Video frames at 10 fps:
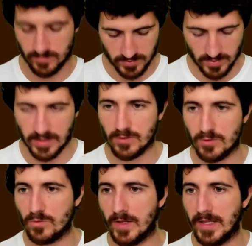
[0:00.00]
So I
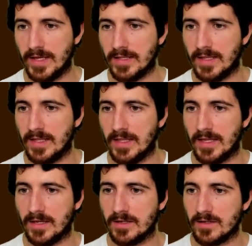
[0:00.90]
can do Valet and
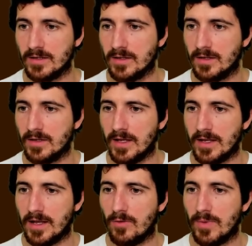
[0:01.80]
link
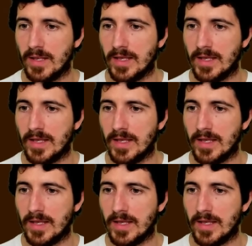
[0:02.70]
and now